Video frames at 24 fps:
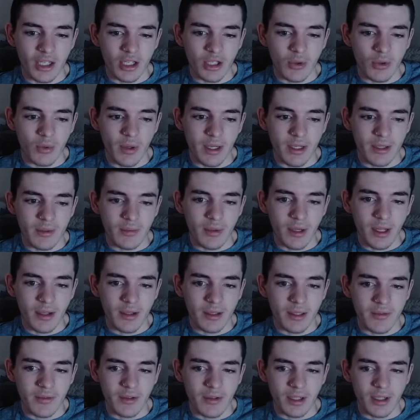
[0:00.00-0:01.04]
quite well,
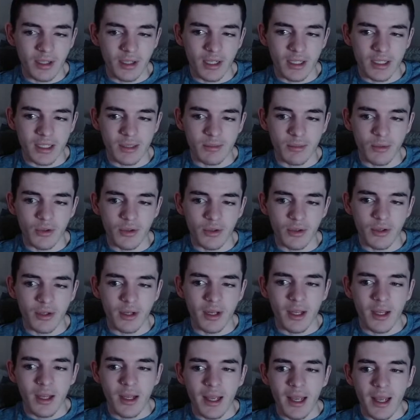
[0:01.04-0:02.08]
even a custom order,
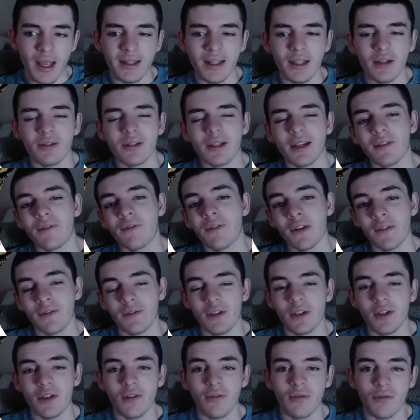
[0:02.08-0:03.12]
and they only have
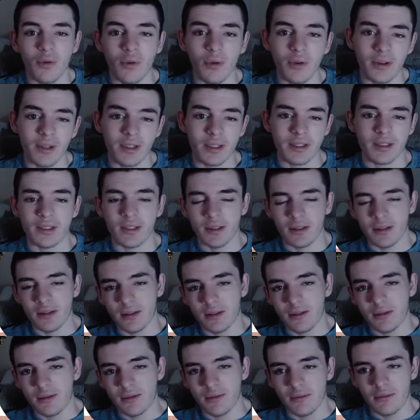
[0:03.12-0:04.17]
54
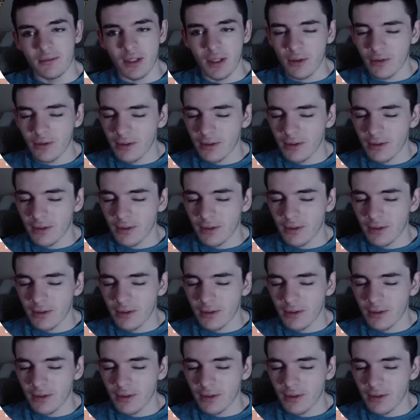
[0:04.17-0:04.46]
listings. They